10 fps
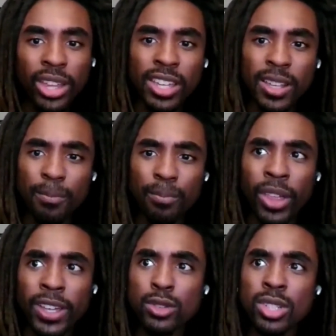Like
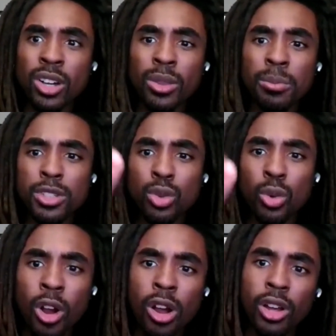you tell them to
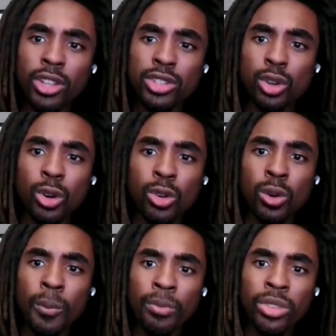draw a
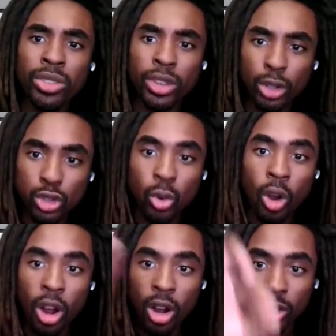circle, they'll
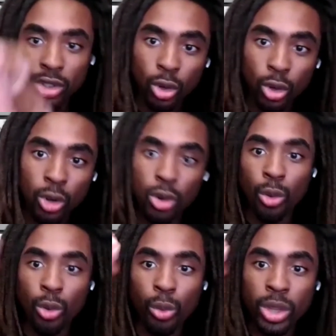draw a circle
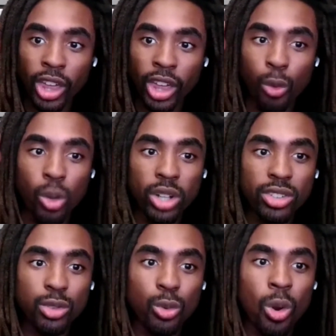with like one
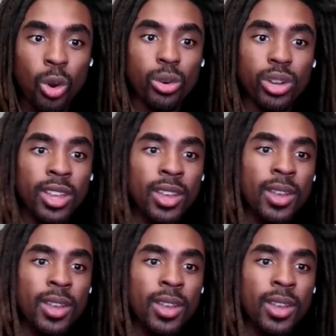stroke.